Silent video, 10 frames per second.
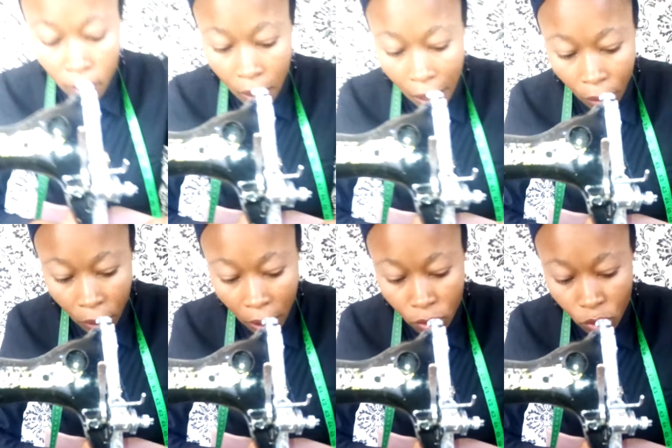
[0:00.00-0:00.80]
I will
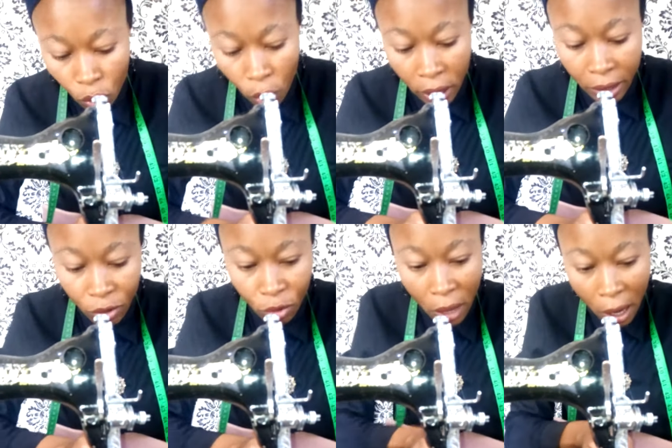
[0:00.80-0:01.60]
now sew it
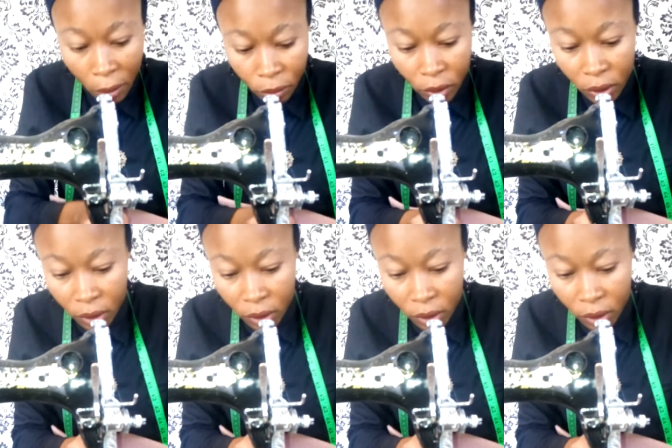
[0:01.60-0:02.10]
round.